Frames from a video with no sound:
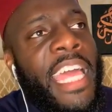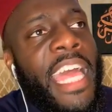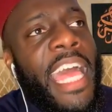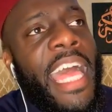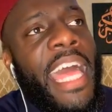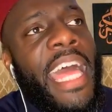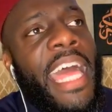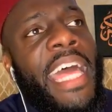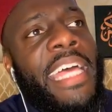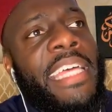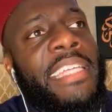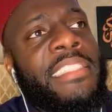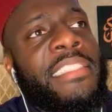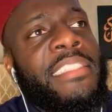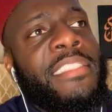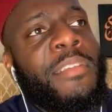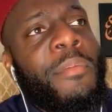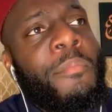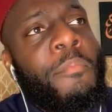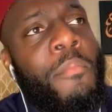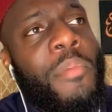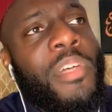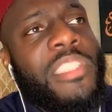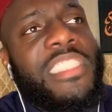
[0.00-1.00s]
as
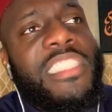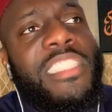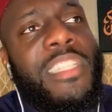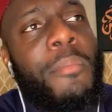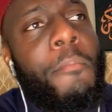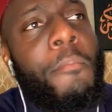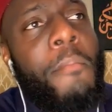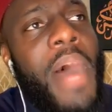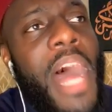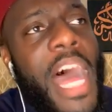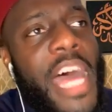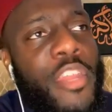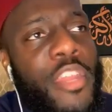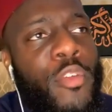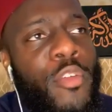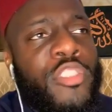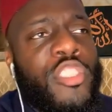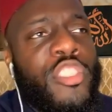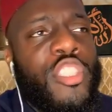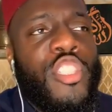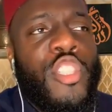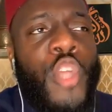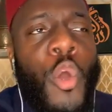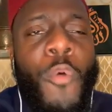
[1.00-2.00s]
Muslim
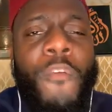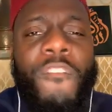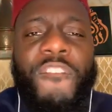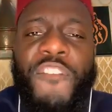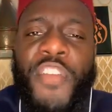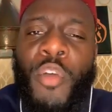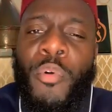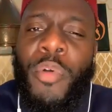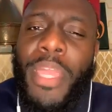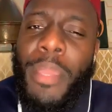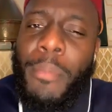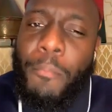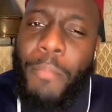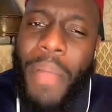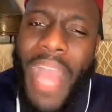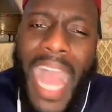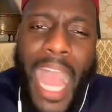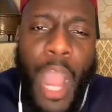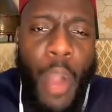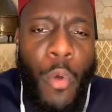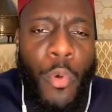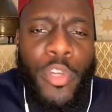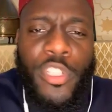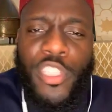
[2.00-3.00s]
moderns, don't feel
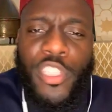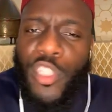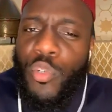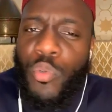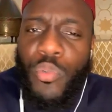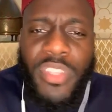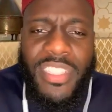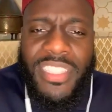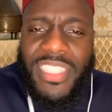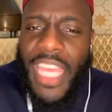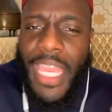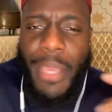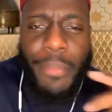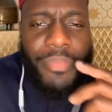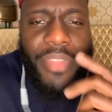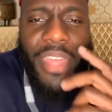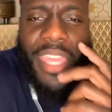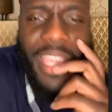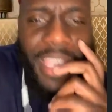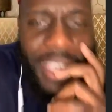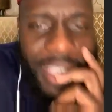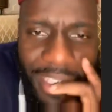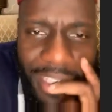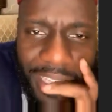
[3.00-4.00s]
empowered to do the same
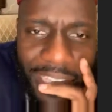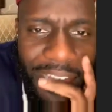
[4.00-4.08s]
thing.